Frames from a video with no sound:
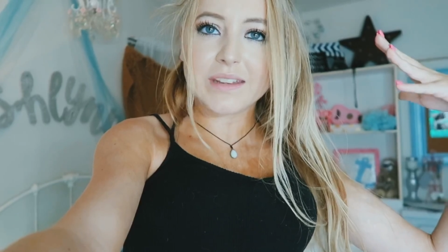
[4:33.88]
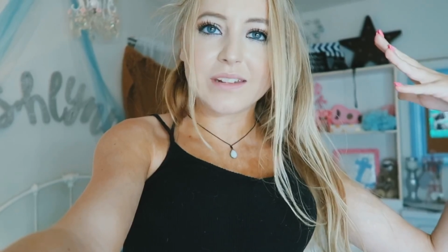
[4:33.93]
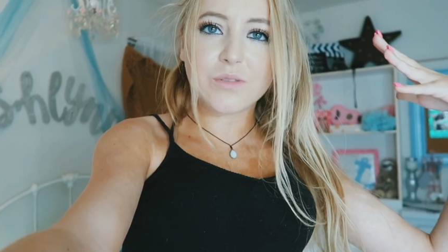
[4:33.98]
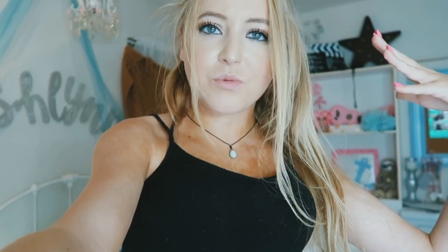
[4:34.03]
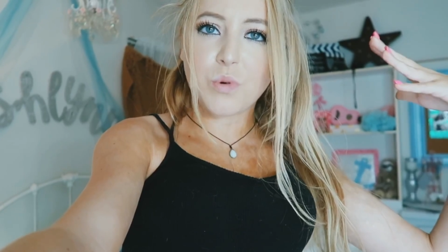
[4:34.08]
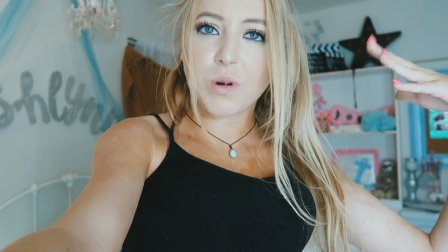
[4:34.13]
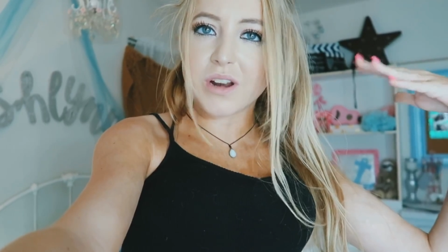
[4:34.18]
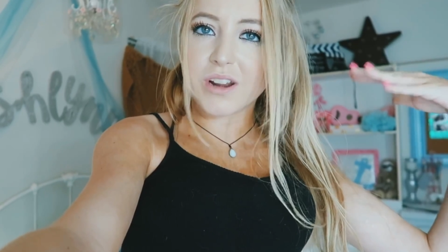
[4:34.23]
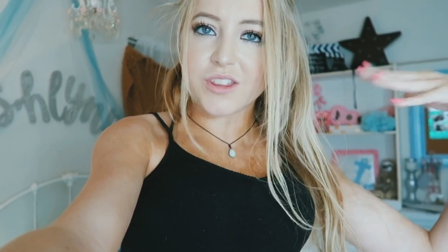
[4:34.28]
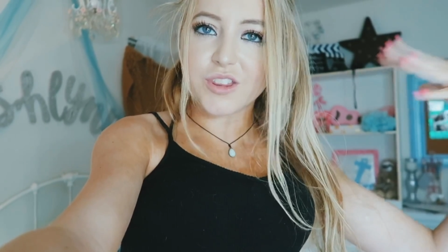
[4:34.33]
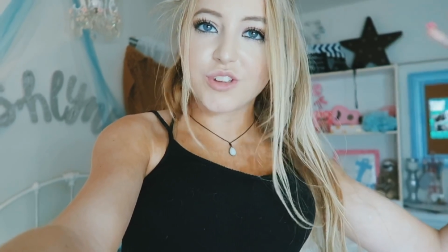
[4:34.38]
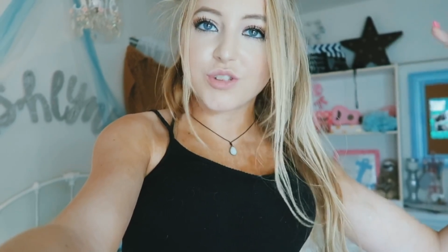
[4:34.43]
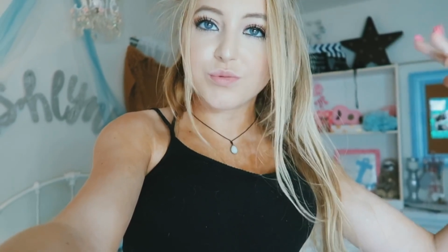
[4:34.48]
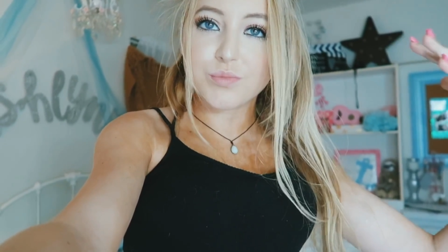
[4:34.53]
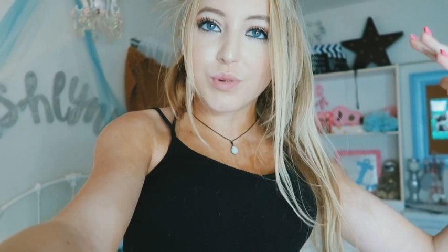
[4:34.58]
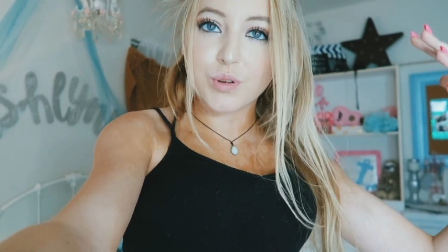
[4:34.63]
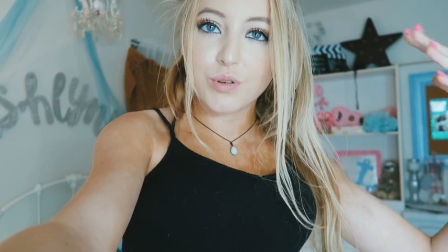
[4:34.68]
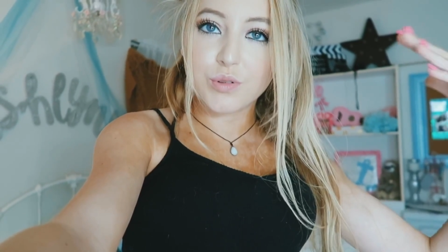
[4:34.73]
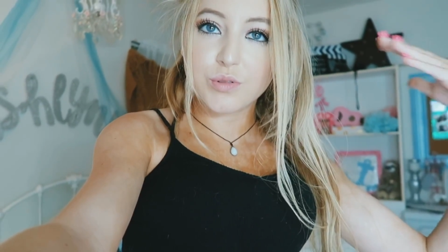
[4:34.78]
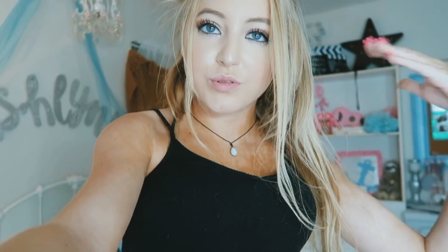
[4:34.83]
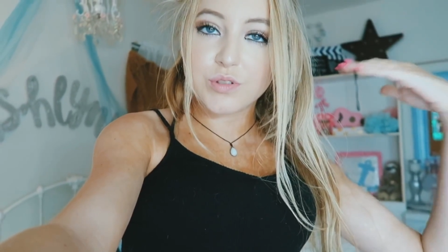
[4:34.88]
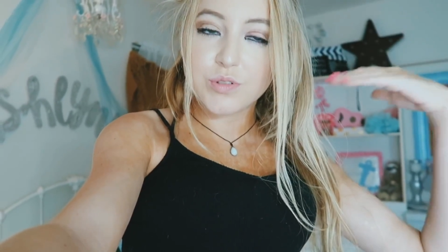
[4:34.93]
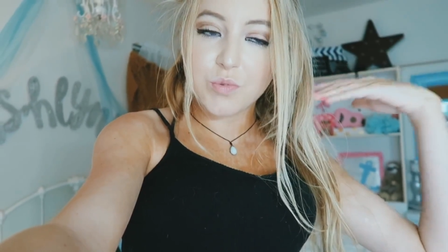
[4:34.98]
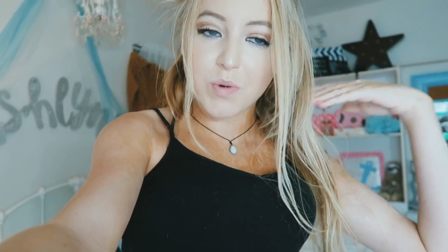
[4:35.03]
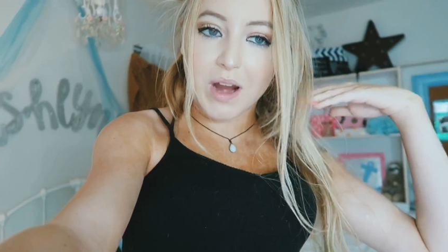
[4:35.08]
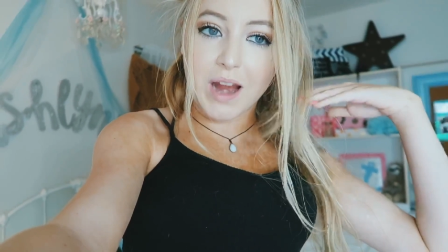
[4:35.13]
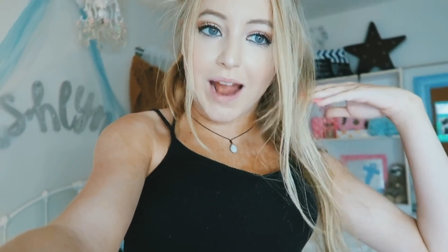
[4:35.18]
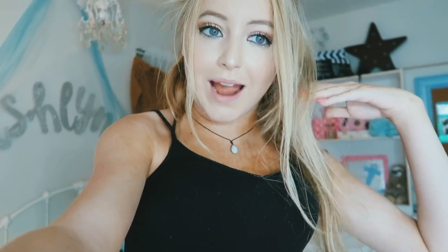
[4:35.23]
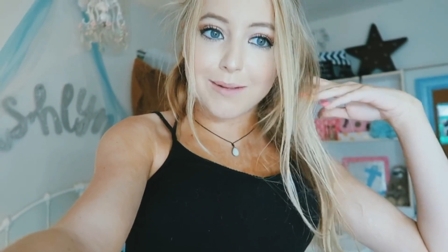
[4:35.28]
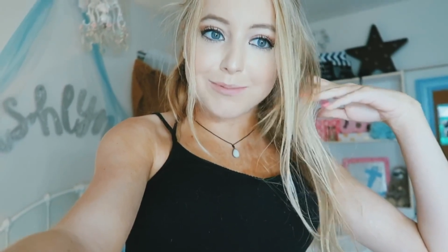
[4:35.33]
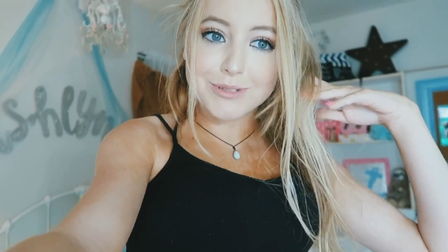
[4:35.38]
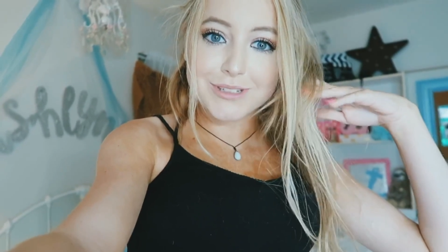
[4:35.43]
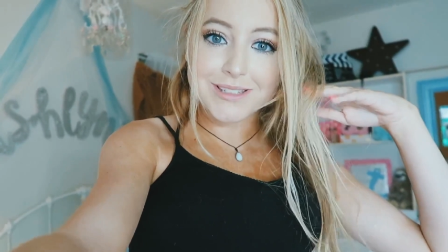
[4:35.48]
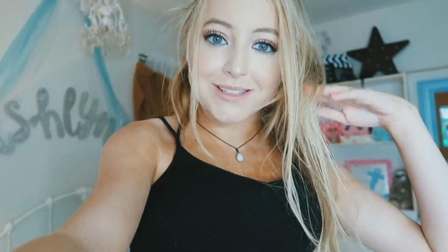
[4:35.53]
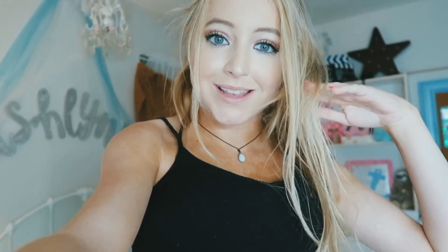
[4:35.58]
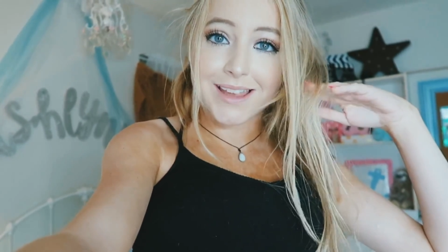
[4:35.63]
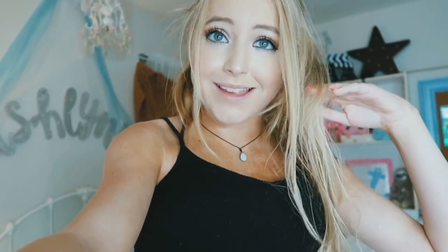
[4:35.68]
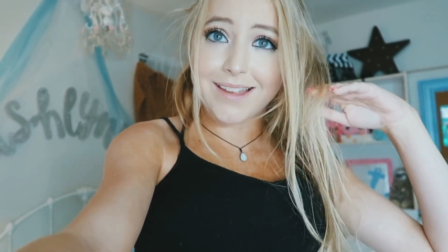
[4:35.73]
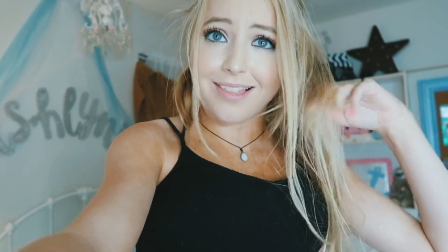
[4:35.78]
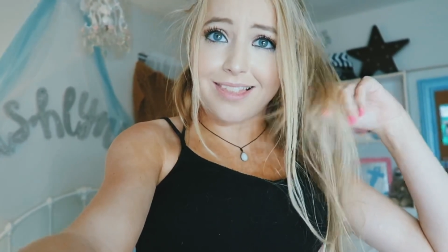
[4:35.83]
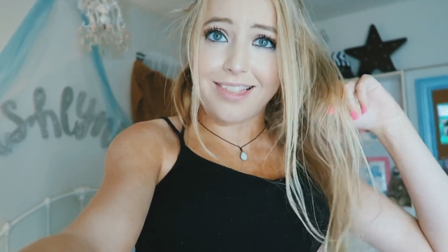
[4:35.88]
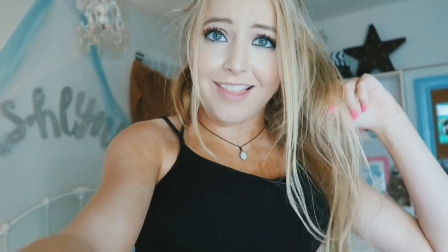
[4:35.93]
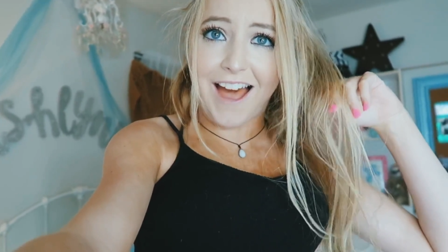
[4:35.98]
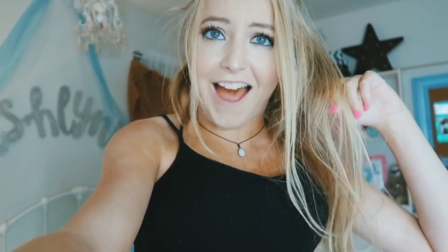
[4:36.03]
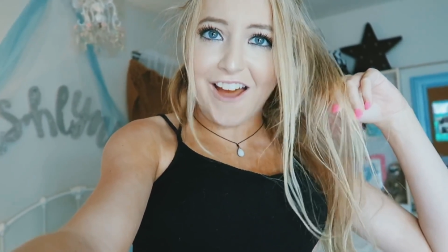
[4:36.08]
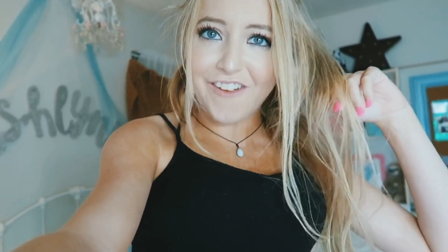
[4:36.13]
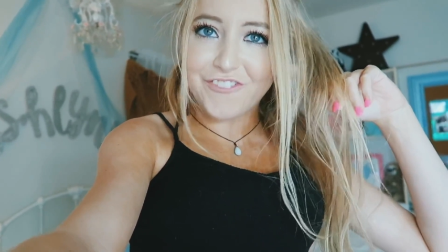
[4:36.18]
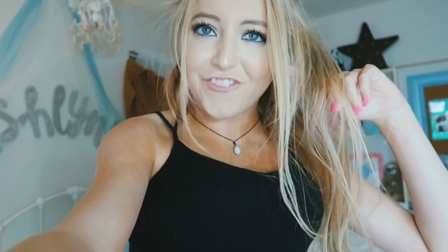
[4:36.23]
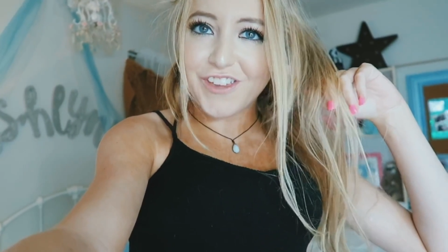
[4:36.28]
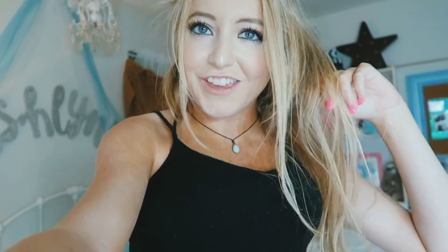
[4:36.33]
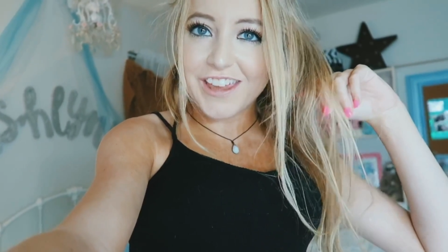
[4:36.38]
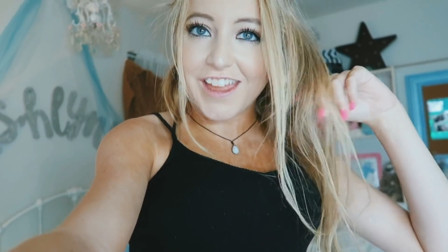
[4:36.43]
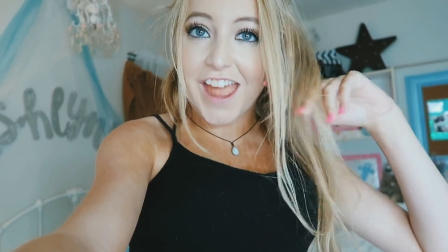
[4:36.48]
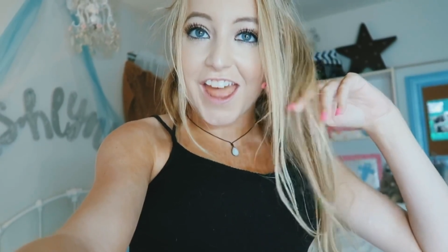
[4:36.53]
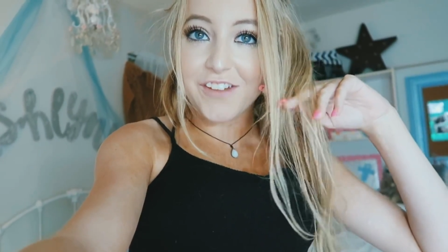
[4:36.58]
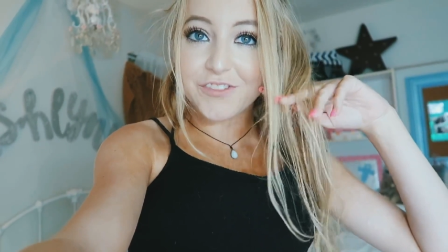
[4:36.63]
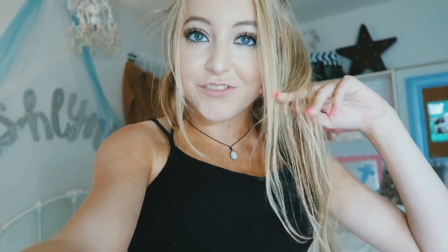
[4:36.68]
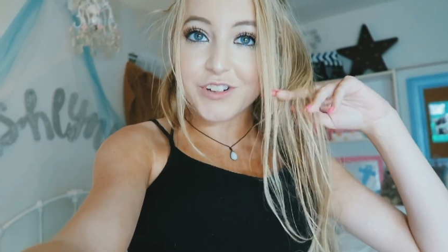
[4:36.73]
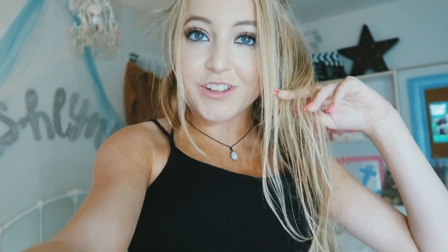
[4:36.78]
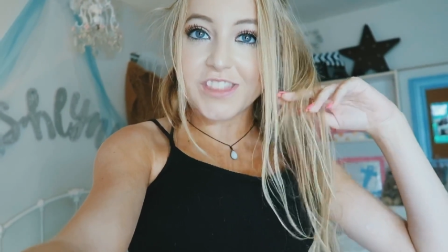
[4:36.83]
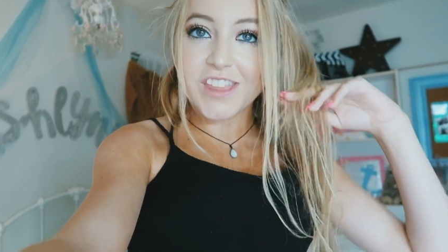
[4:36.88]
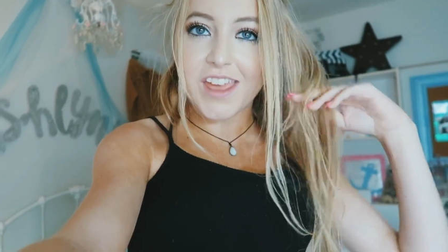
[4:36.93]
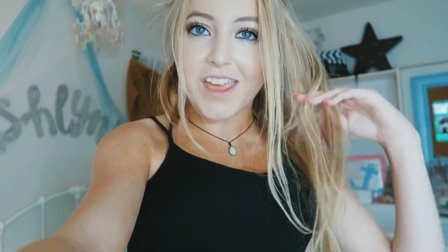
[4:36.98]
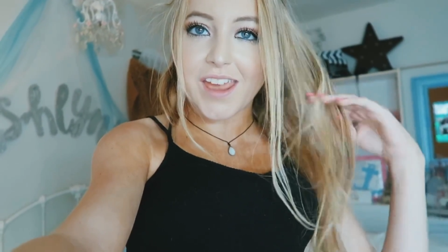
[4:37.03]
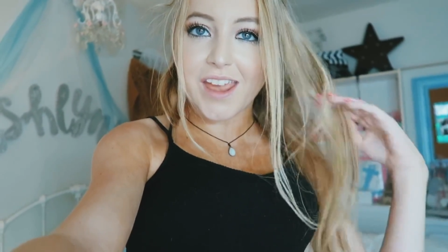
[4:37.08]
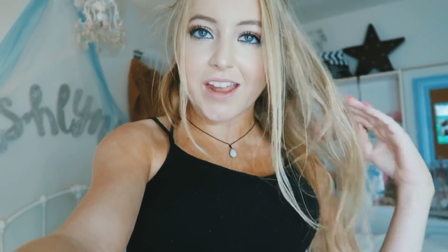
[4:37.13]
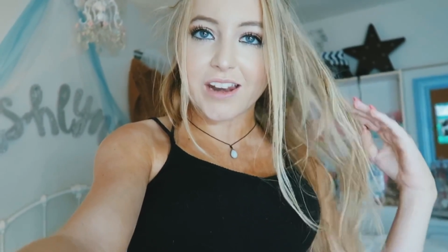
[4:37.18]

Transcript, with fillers: in one of those moods where I'm just like laughing at everything.